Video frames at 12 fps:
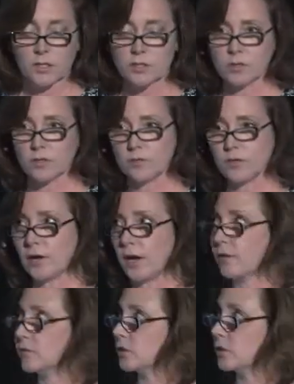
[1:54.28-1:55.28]
So if you
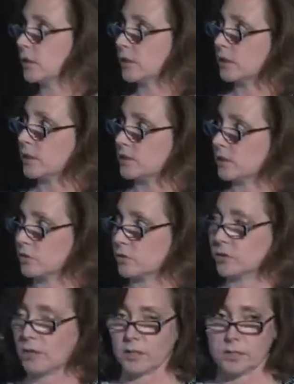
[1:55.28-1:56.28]
have a look at this and you're
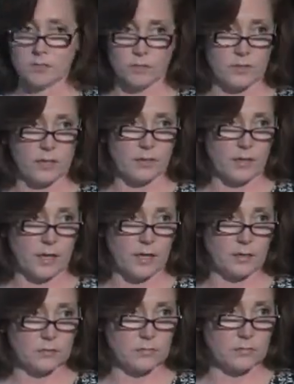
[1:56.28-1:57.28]
trying to figure
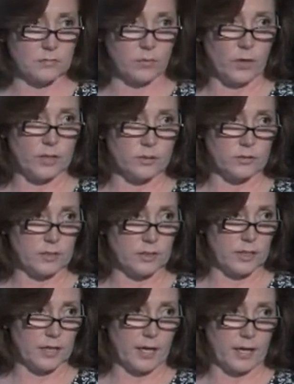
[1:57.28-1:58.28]
out what you're
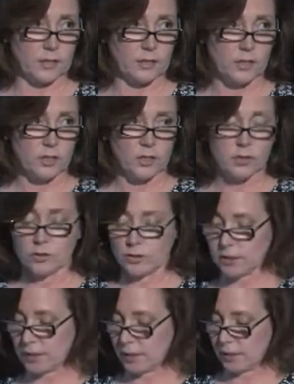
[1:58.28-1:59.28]
looking at, you're
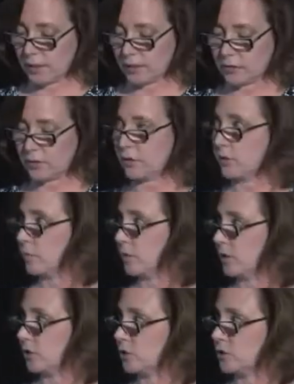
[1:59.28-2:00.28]
looking at the
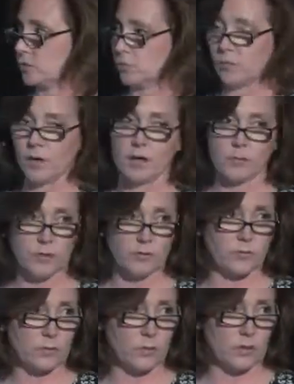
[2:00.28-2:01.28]
Hermitage well
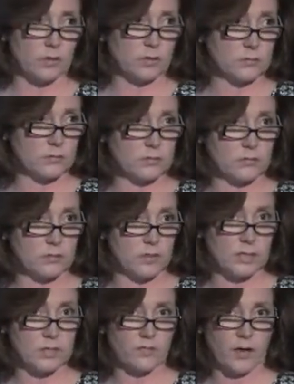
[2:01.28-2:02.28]
before
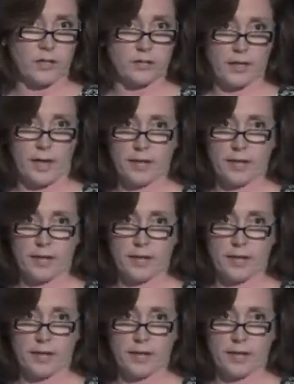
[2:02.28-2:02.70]
its final